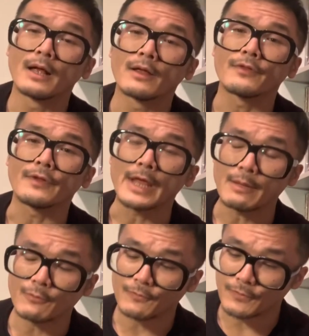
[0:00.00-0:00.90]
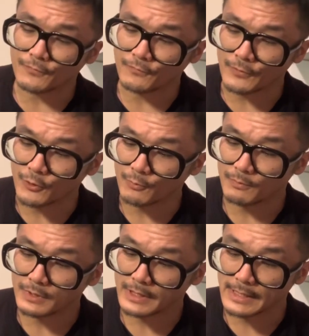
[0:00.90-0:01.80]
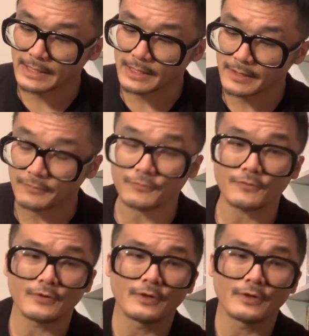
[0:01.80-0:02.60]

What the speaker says: The name of this film is